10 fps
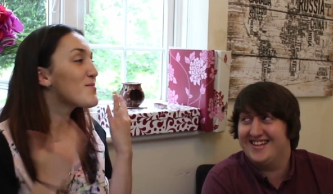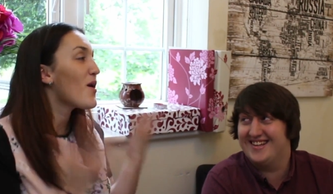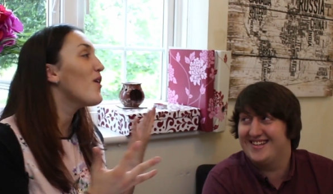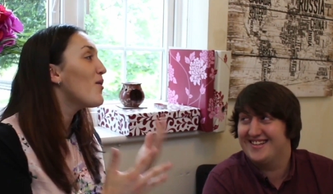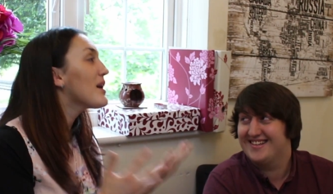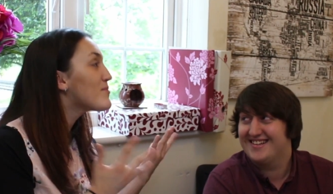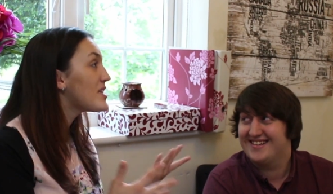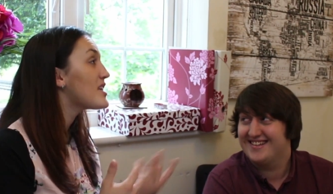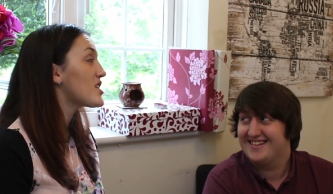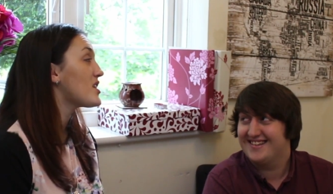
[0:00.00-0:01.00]
Speaker 1: tomorrow I'm
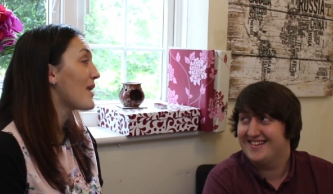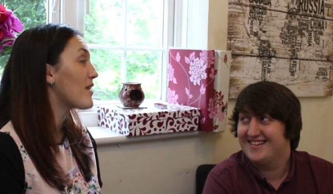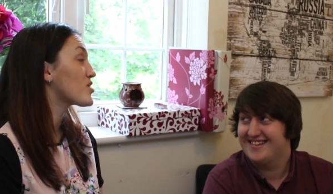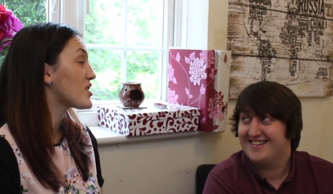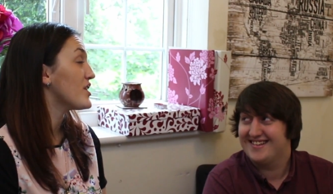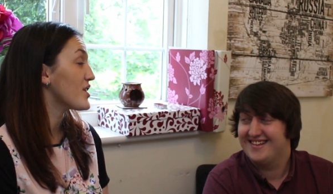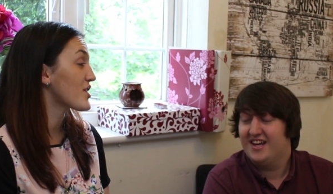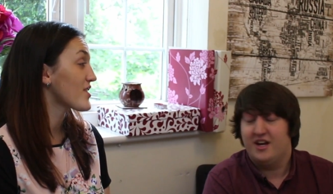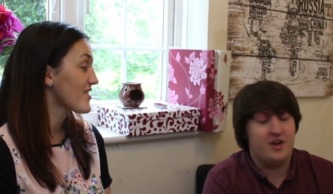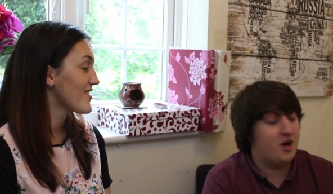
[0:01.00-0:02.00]
teaching you how to cook.
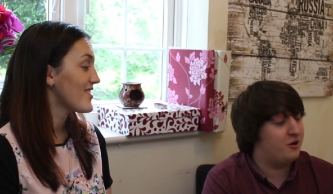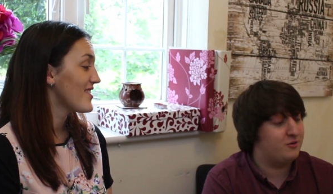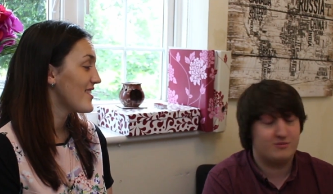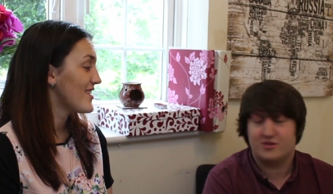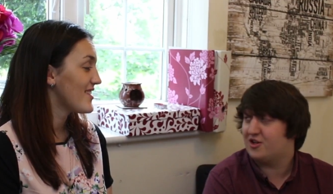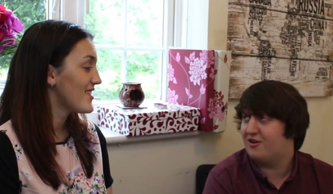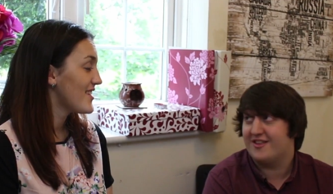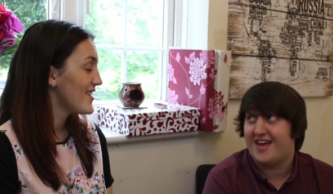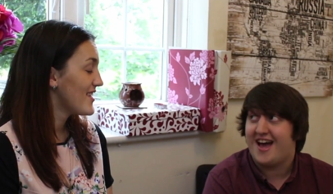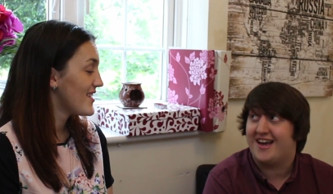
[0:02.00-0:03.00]
Speaker 2: No,
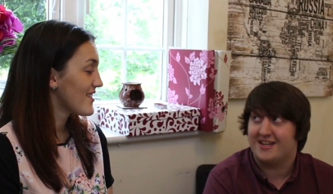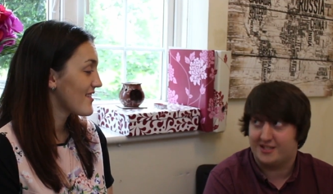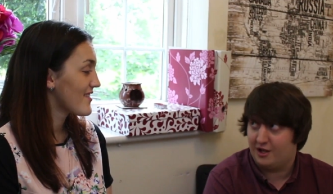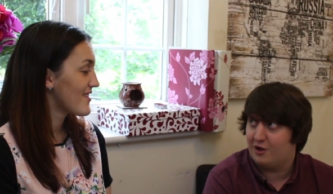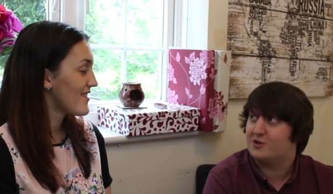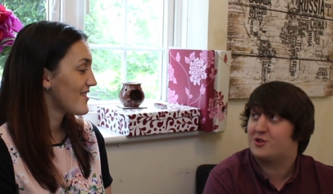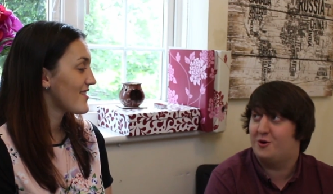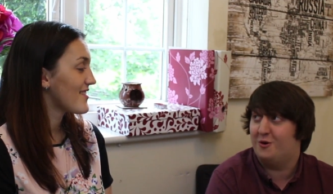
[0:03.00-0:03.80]
sorry, that is a lost